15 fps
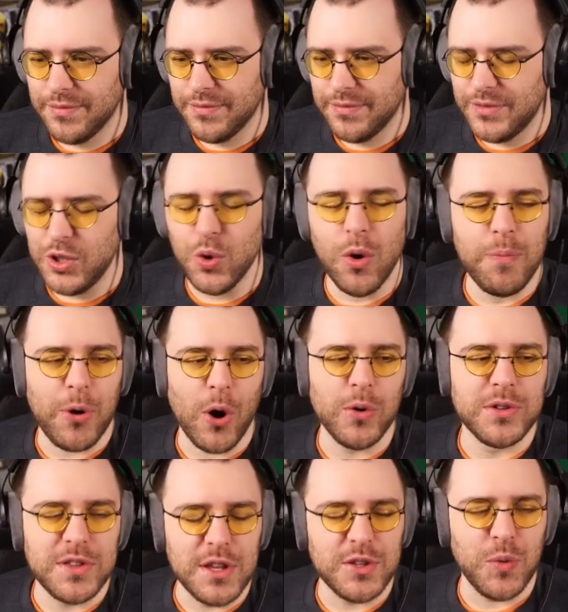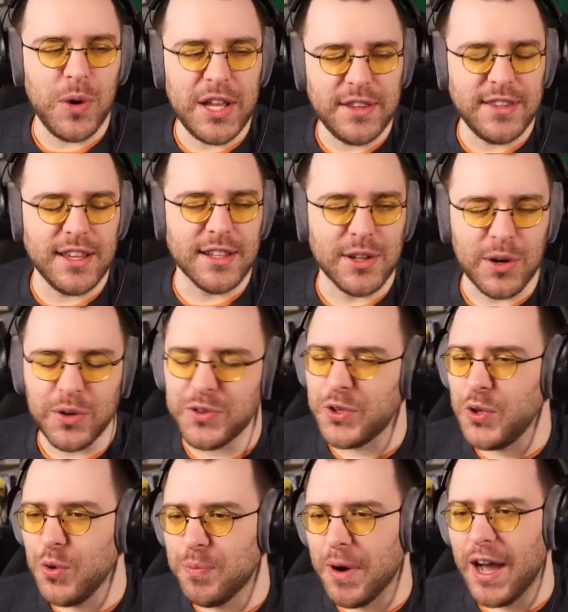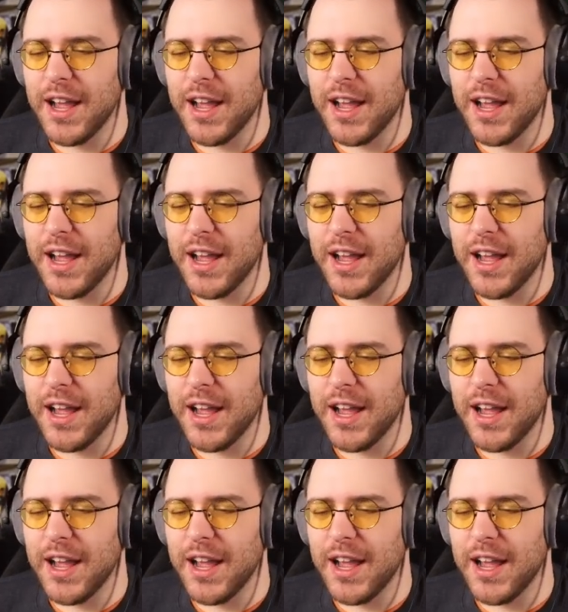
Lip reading: You approach this weed dealer. Do you buy